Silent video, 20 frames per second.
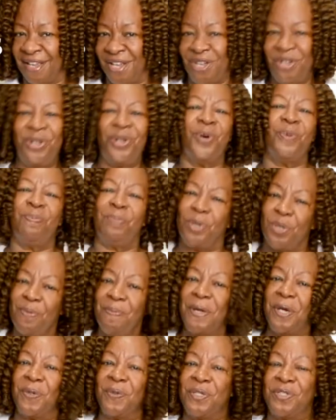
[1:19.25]
You know,
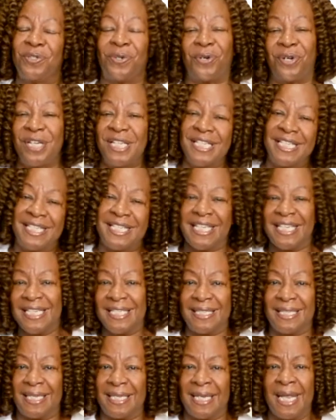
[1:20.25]
blueberries are in
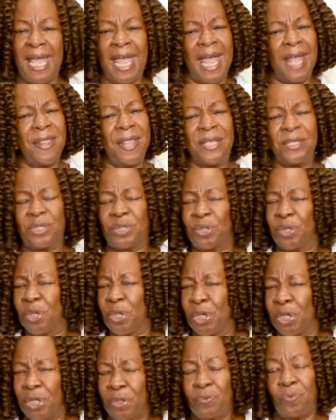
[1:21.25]
season, and that's a
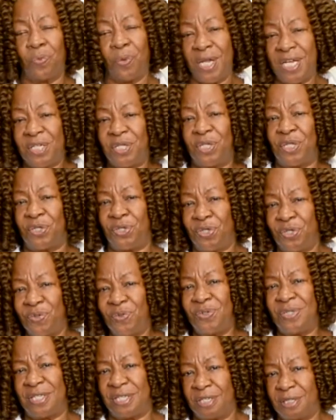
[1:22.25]
good way to
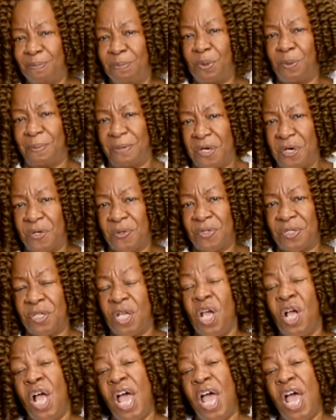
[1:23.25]
use these blueberries.